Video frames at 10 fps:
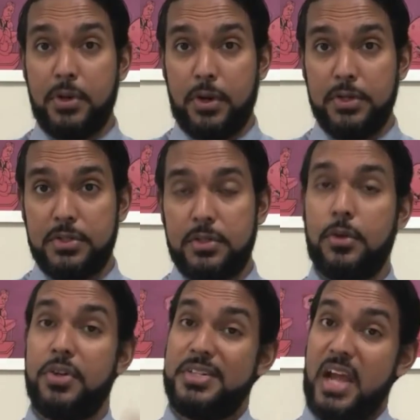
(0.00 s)
cost
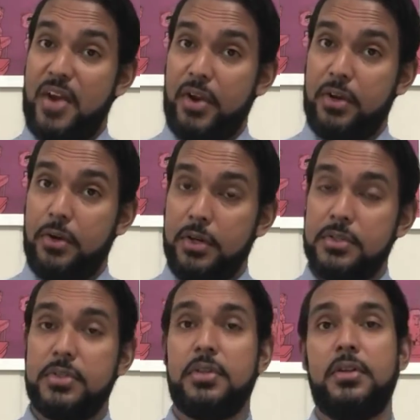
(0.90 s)
or direct
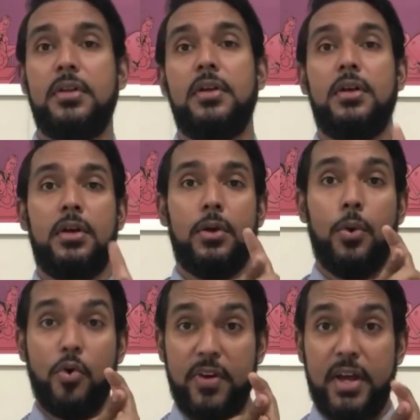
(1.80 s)
cost,
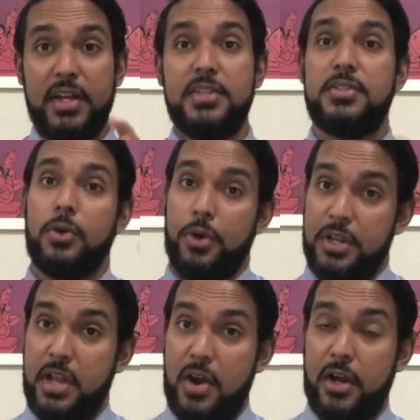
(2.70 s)
overheads or
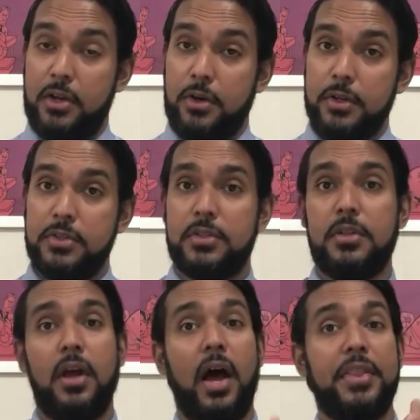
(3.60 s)
indirect cost,
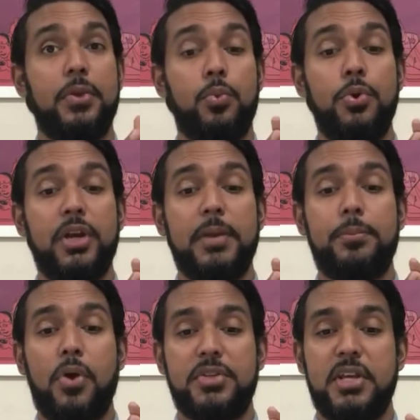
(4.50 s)
and the work in
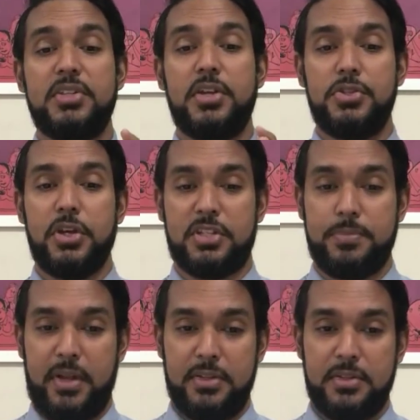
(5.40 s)
process
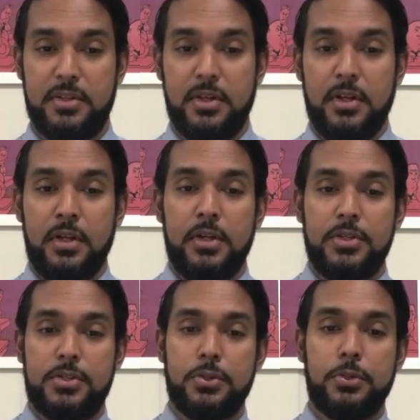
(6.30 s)
adjustment.
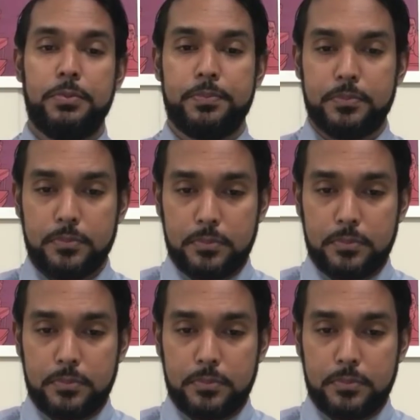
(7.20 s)
So